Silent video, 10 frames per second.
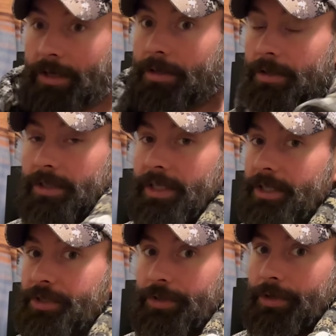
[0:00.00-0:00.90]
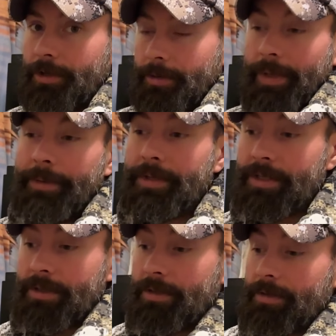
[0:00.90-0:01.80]
on a t-shirt or maybe
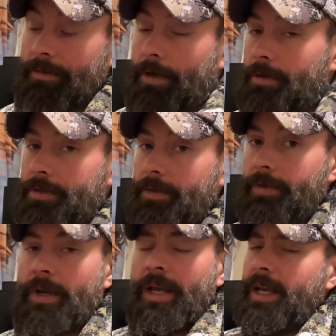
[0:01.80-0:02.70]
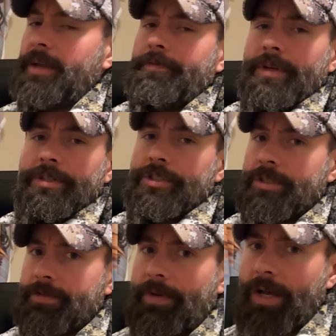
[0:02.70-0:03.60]
just a long sleeve, it fit
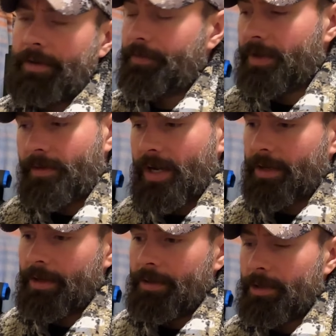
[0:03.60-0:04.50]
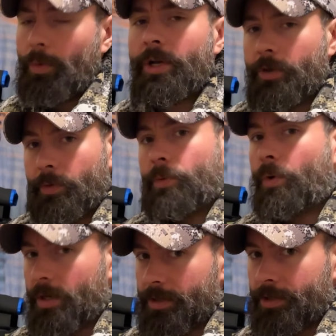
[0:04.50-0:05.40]
just fine. Fit like the way you would
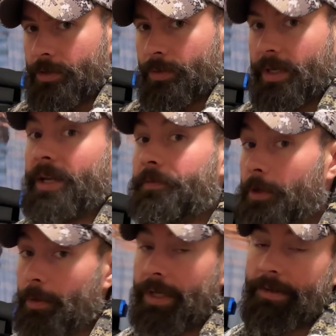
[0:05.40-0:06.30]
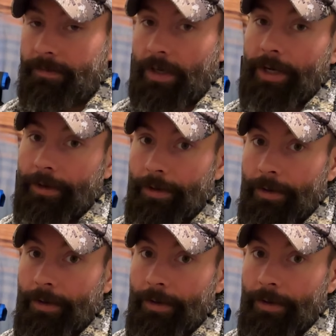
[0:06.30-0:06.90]
want it to if you didn't layer.